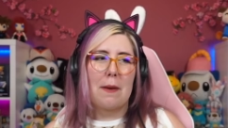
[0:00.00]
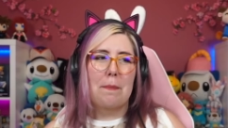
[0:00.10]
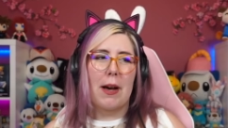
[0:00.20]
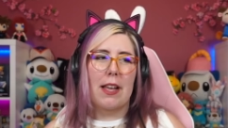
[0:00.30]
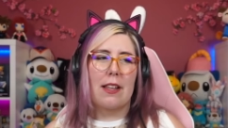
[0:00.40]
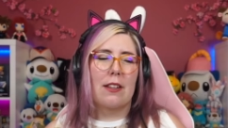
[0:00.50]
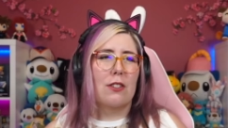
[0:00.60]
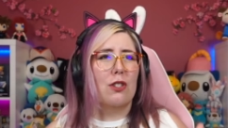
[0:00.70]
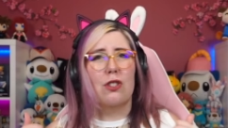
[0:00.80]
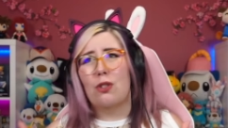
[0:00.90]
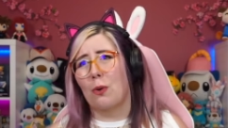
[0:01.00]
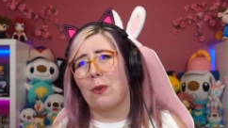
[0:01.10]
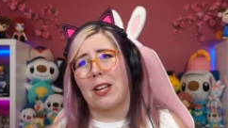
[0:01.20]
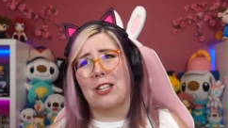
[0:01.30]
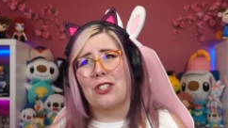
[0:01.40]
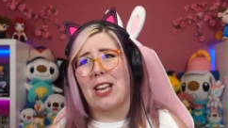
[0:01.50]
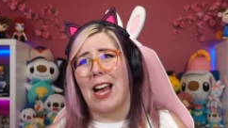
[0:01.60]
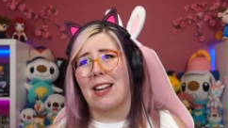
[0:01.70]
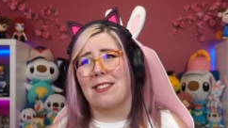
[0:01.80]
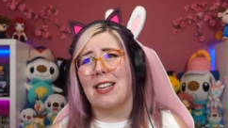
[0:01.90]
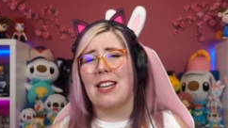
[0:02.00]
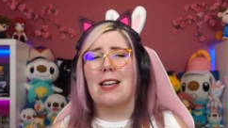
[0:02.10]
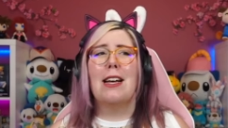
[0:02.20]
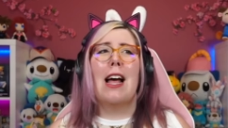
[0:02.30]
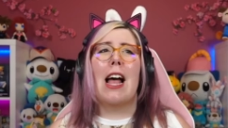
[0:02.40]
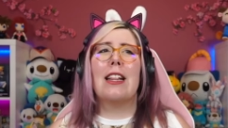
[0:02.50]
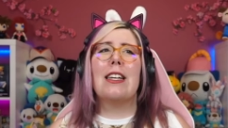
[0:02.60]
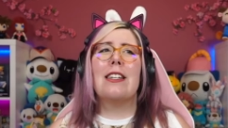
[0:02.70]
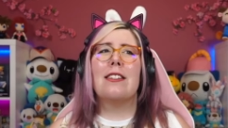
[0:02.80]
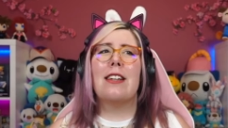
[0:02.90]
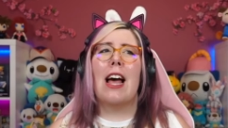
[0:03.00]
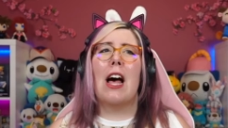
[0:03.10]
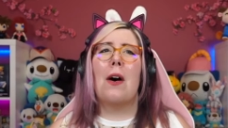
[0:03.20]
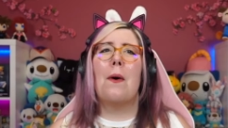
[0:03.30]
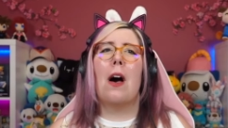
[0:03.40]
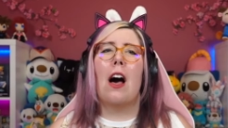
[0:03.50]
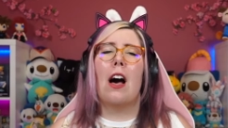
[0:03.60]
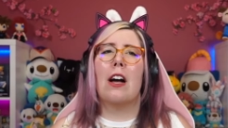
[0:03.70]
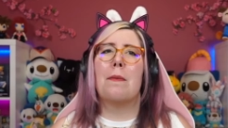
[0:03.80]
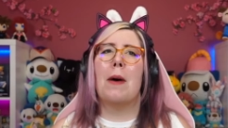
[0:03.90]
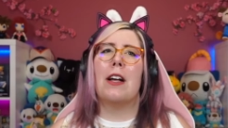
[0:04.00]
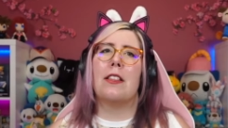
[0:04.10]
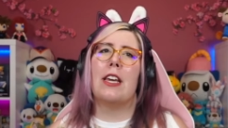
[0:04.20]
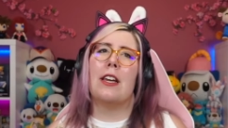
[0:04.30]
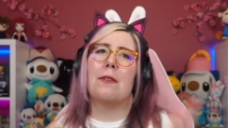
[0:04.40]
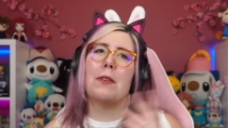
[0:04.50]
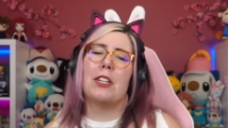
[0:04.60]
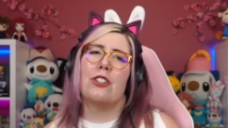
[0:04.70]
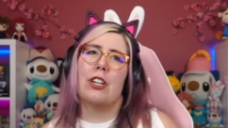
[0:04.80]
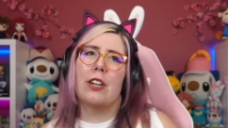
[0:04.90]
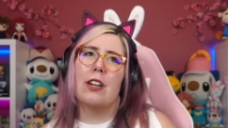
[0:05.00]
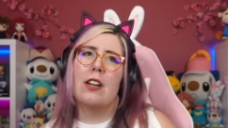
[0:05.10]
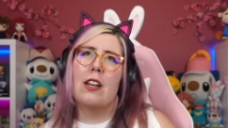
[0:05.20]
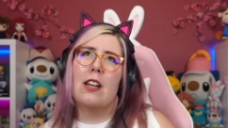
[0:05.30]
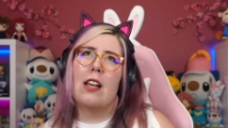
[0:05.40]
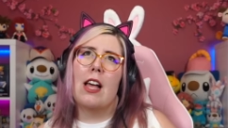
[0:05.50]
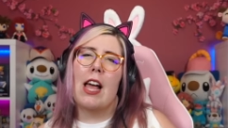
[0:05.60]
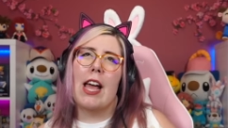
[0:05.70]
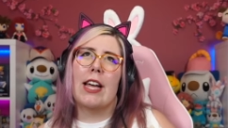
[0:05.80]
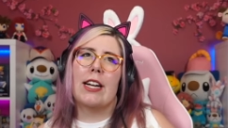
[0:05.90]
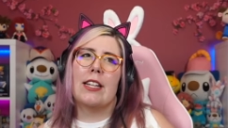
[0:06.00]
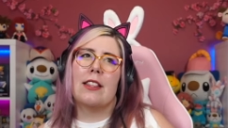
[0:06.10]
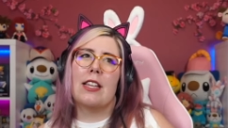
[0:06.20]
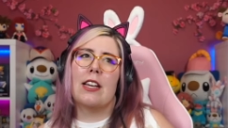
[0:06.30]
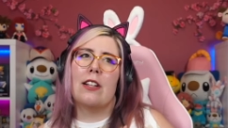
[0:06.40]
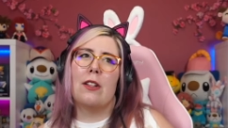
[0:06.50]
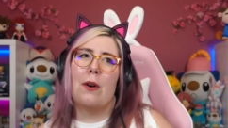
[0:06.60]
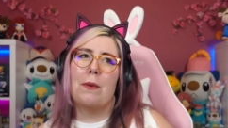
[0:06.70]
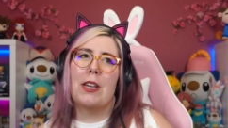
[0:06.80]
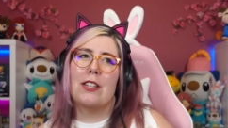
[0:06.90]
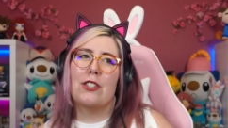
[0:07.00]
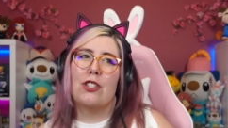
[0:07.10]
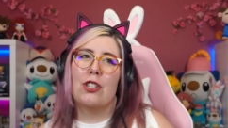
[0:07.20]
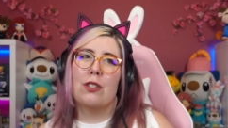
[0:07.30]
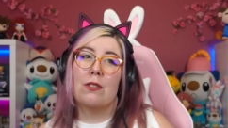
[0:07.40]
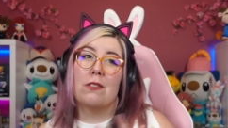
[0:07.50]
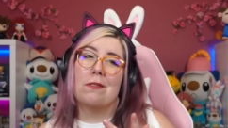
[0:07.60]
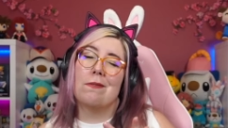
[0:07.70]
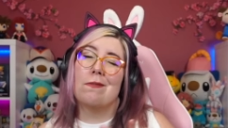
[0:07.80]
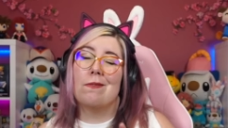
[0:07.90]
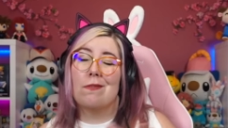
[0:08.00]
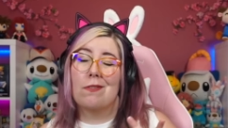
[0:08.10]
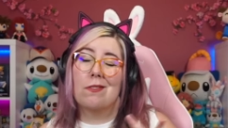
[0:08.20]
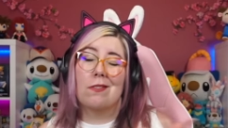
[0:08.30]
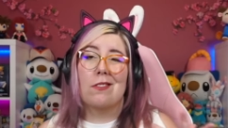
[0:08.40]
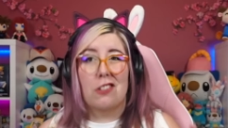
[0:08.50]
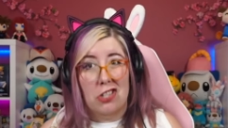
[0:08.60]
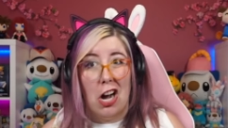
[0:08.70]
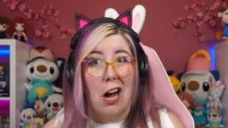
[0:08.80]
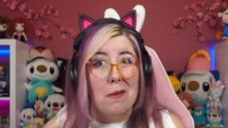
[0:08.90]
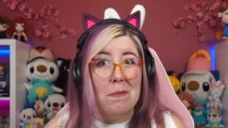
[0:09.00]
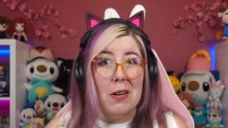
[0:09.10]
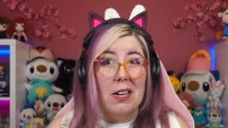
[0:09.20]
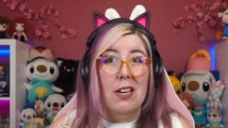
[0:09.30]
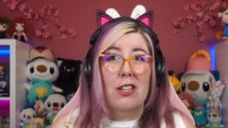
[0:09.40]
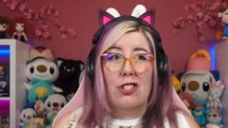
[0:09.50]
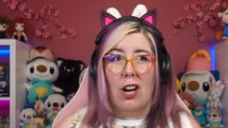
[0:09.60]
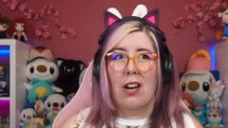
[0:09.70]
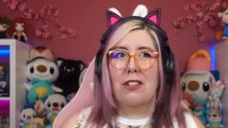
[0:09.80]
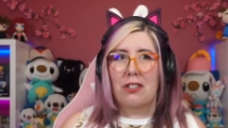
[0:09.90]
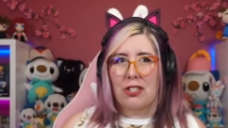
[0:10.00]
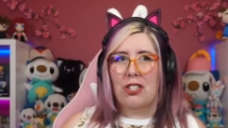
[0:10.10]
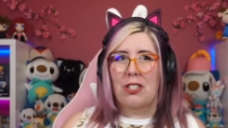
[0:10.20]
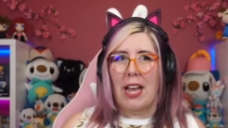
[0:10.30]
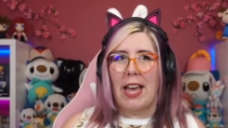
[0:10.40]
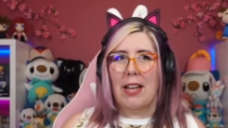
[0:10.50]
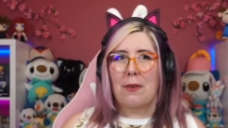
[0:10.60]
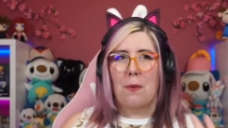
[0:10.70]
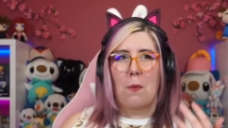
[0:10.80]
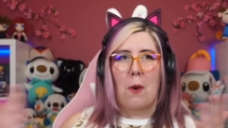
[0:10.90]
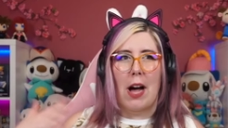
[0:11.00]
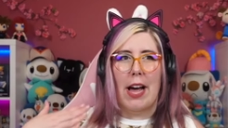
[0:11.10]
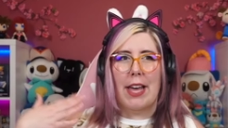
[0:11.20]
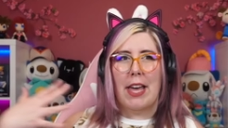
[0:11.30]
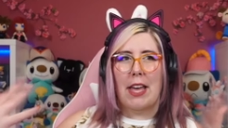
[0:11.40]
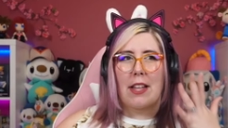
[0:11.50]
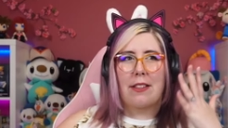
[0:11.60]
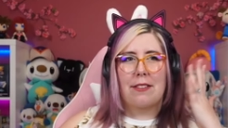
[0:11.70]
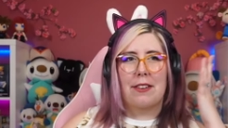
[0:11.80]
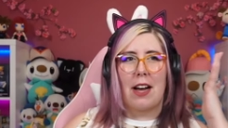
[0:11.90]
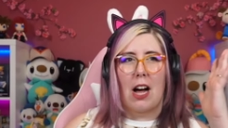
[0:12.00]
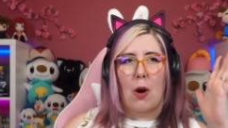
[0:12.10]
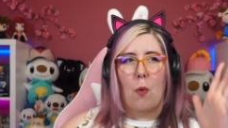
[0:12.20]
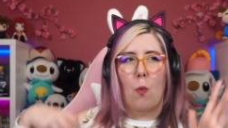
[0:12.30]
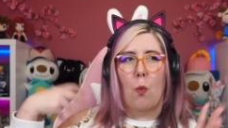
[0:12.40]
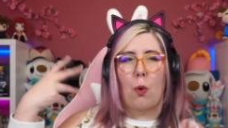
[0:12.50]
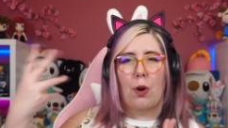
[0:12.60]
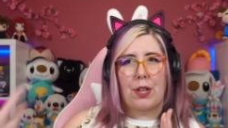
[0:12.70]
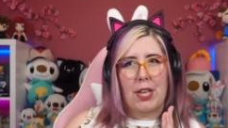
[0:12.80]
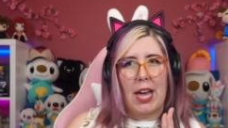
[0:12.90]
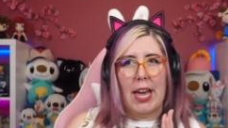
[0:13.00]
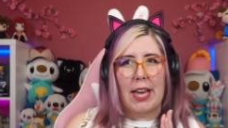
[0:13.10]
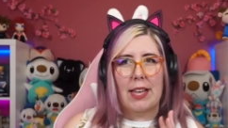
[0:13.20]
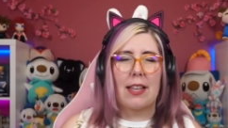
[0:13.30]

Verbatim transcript: But so glad she has it. At least now Hawk Moth can't reach her. And I think Chloe is too dumb to understand why it's not working